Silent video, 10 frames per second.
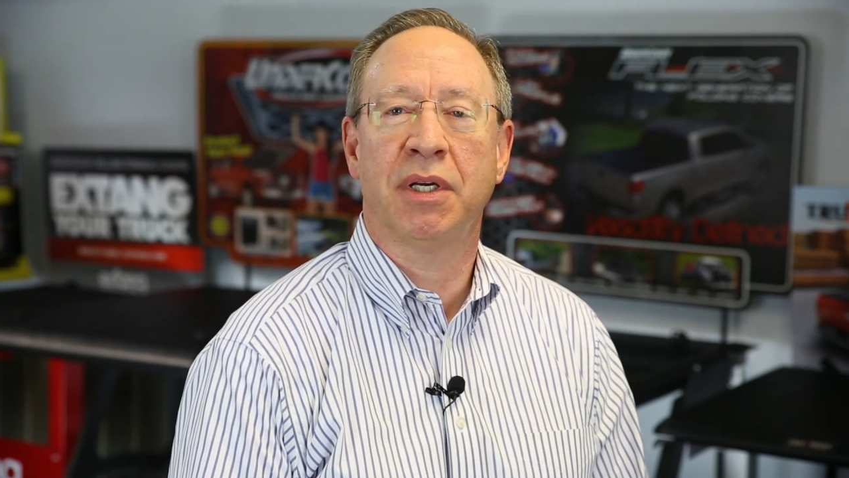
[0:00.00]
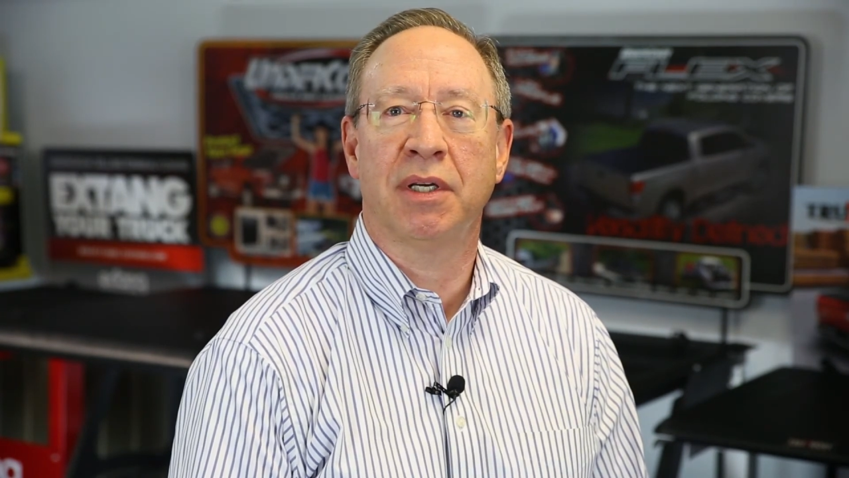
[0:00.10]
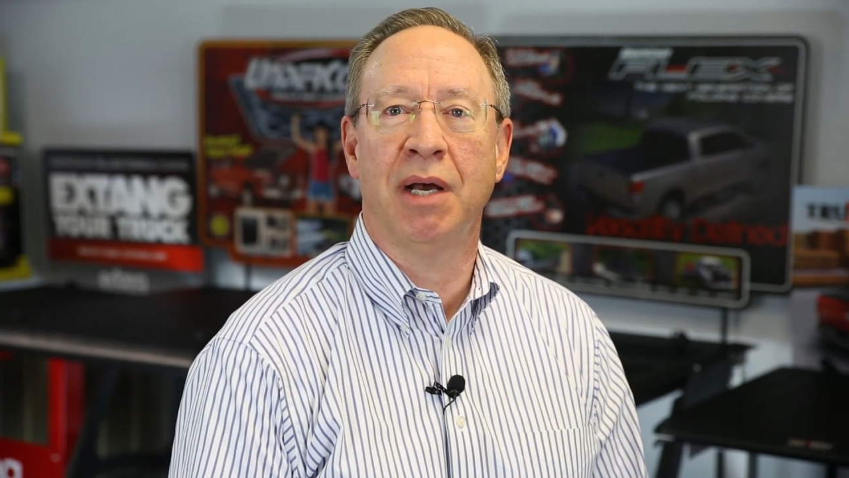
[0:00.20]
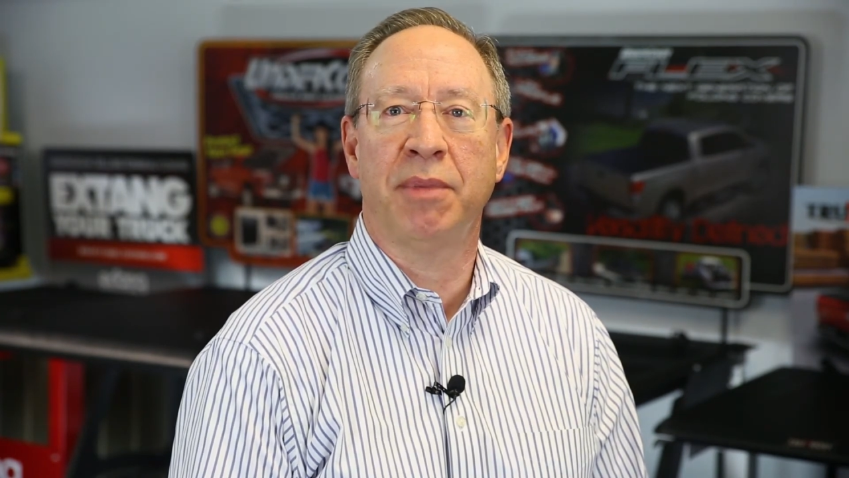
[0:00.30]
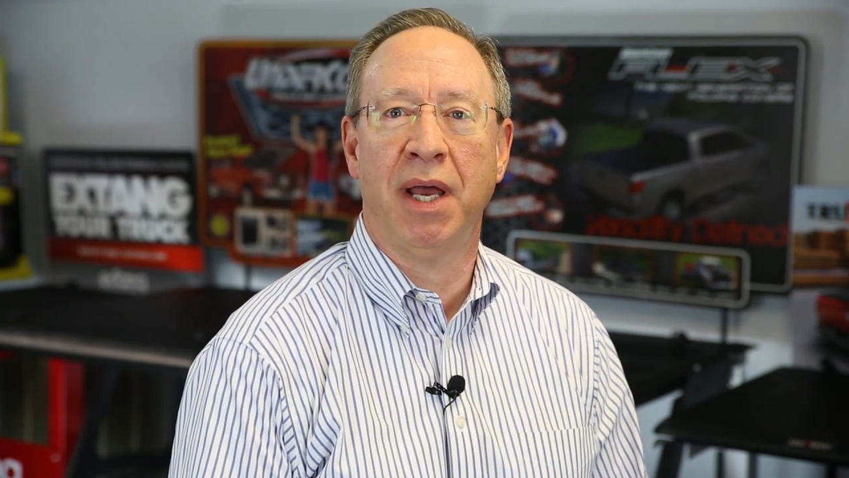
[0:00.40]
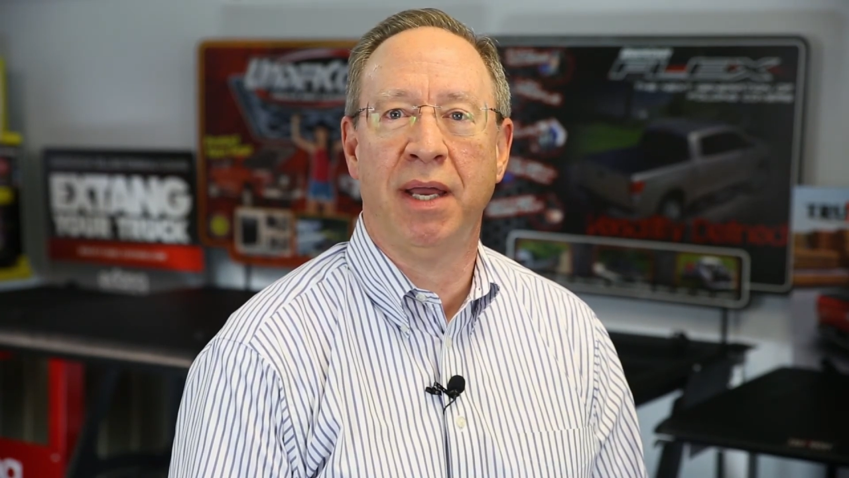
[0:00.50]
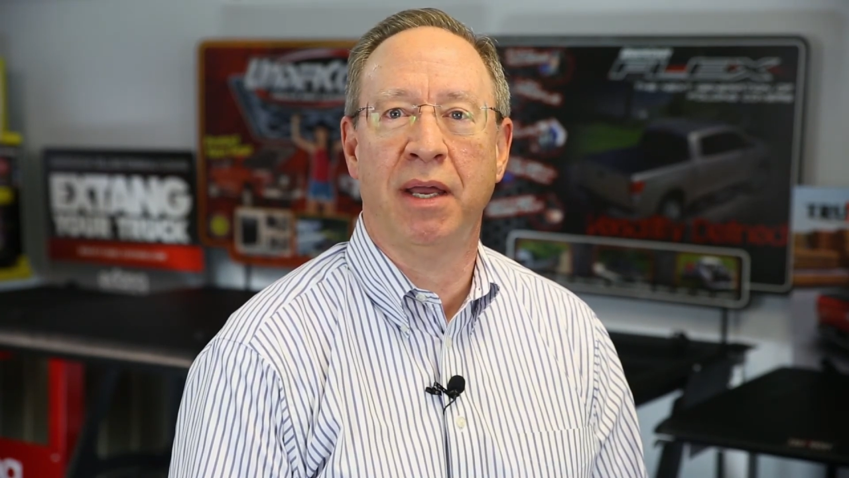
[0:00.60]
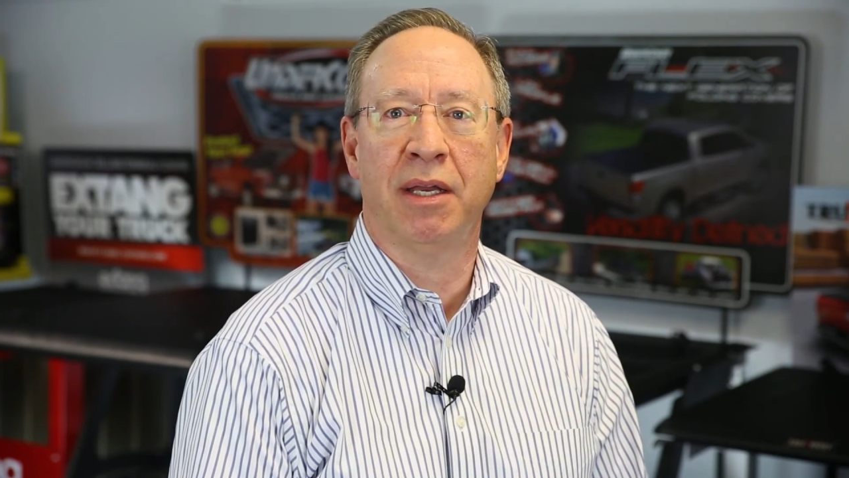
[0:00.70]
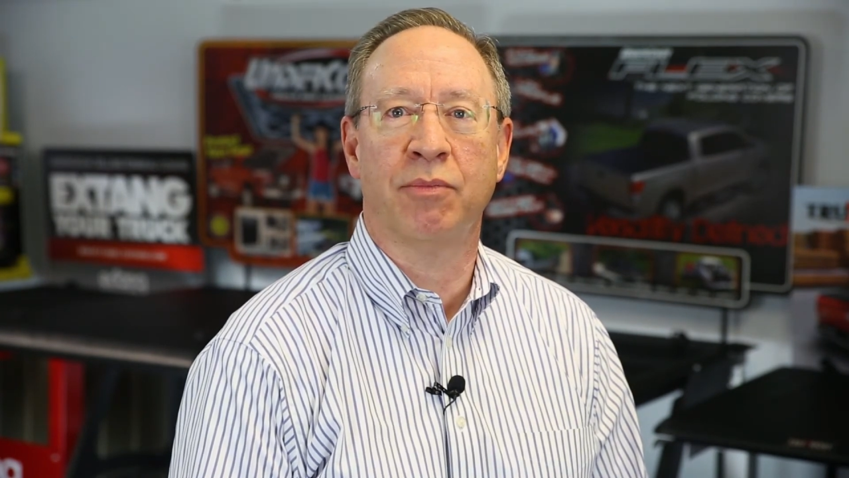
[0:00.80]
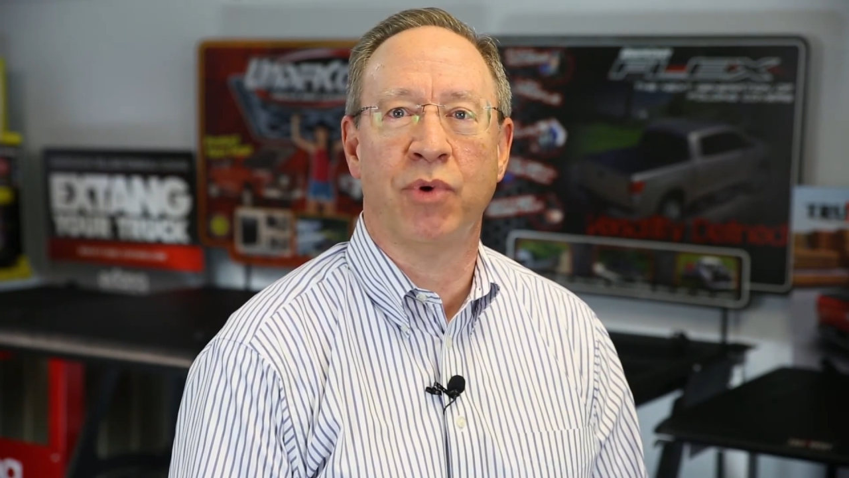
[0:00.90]
come to
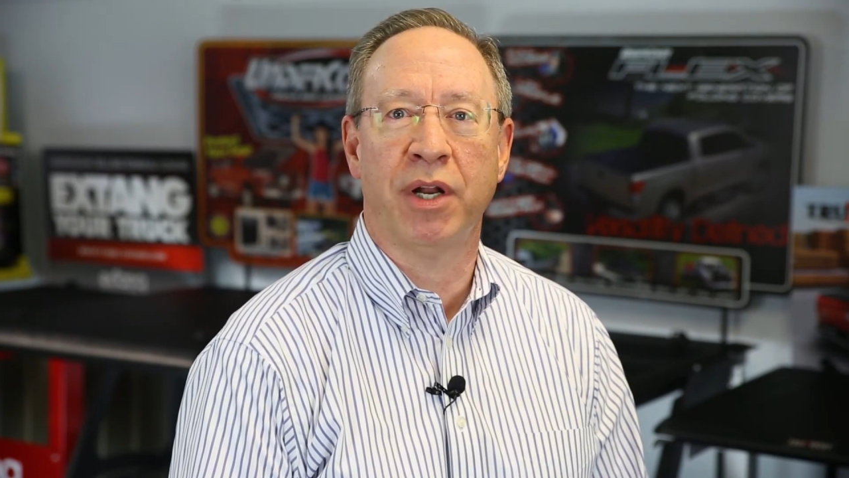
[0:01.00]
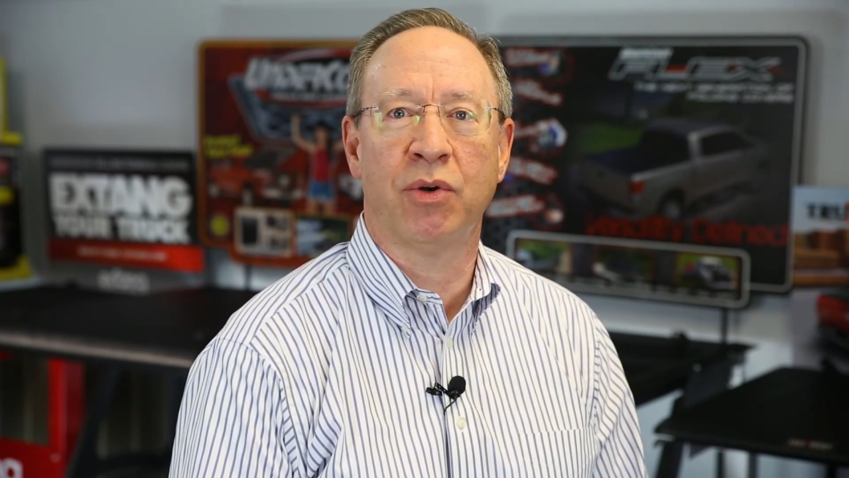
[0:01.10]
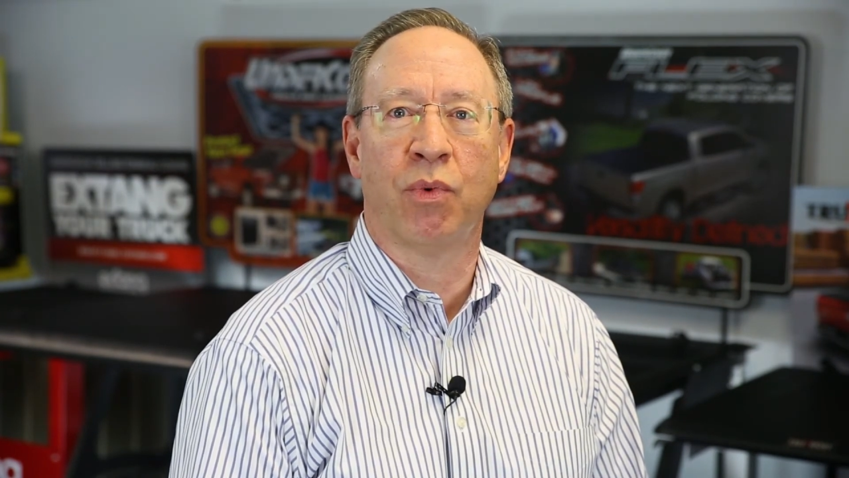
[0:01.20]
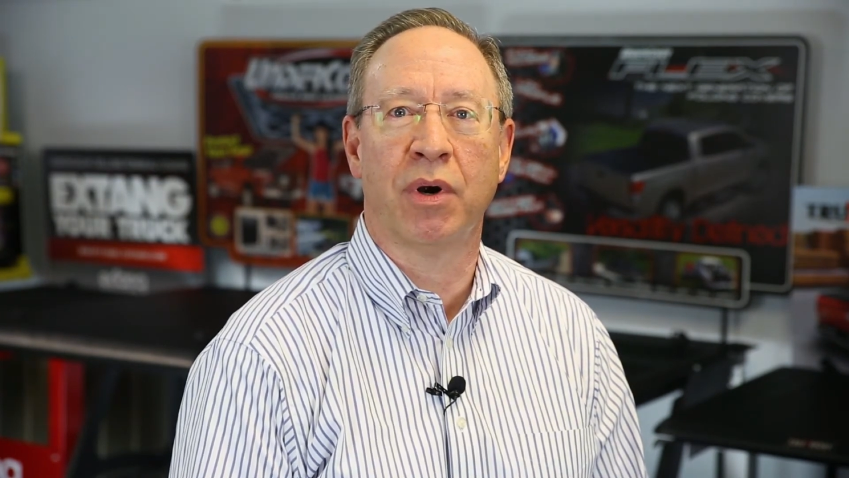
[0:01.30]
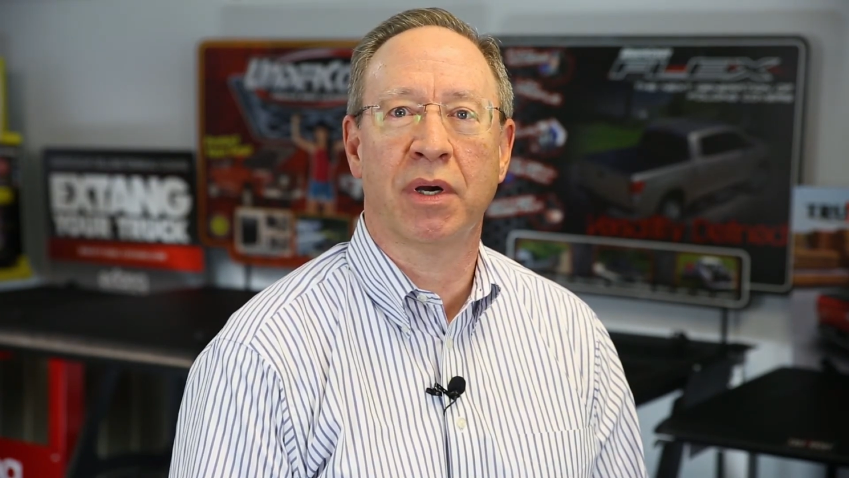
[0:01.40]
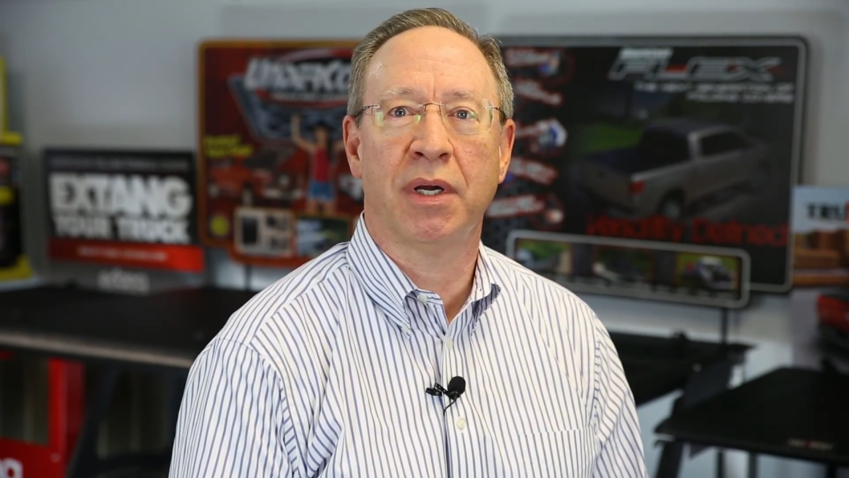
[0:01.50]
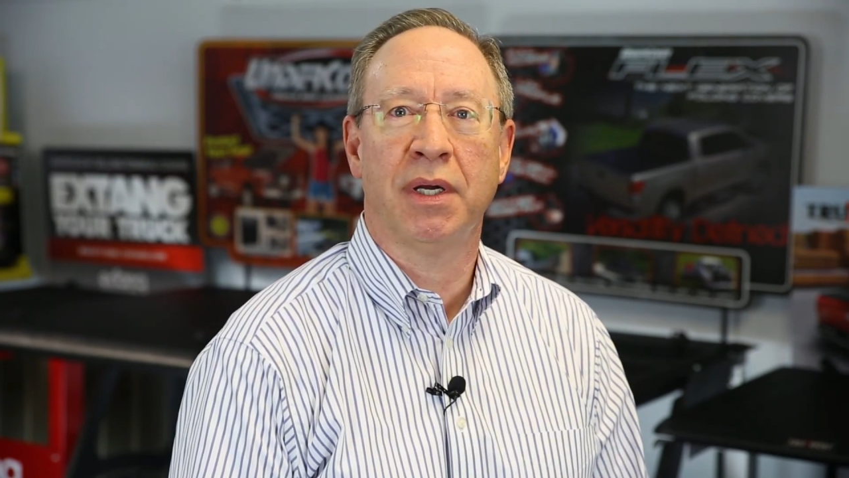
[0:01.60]
AAM ready to work